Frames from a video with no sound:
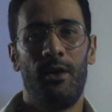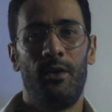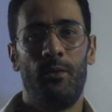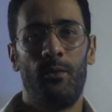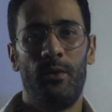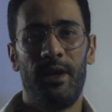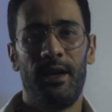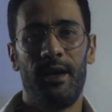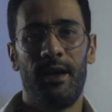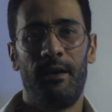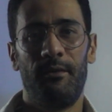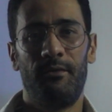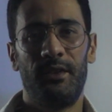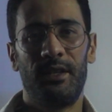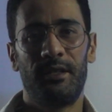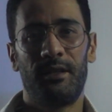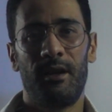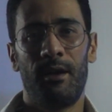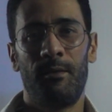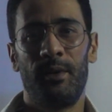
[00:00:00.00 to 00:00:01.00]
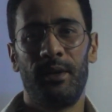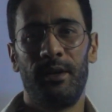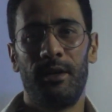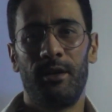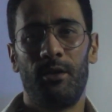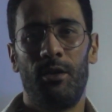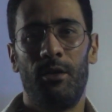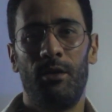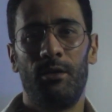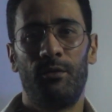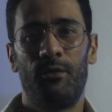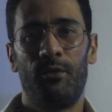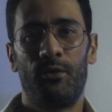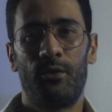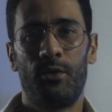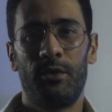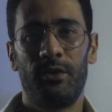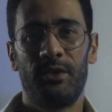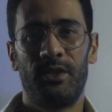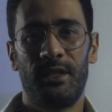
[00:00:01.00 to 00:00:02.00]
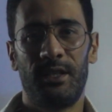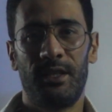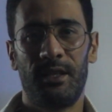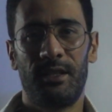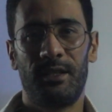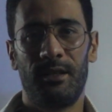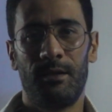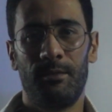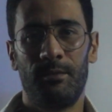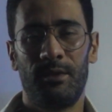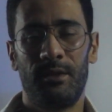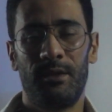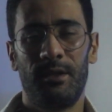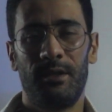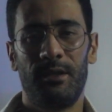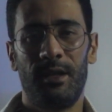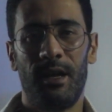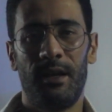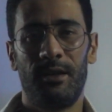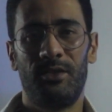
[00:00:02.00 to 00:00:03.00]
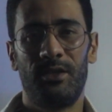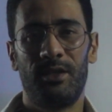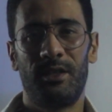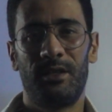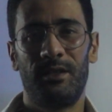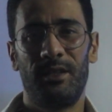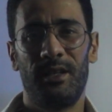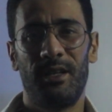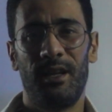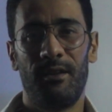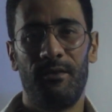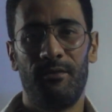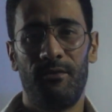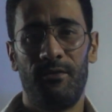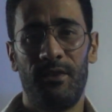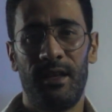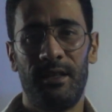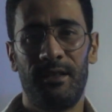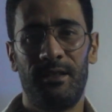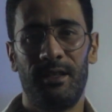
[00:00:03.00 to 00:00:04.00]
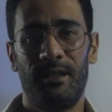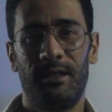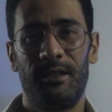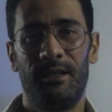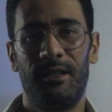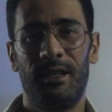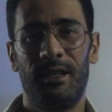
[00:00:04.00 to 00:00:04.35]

we have this company called Force Systems that just invented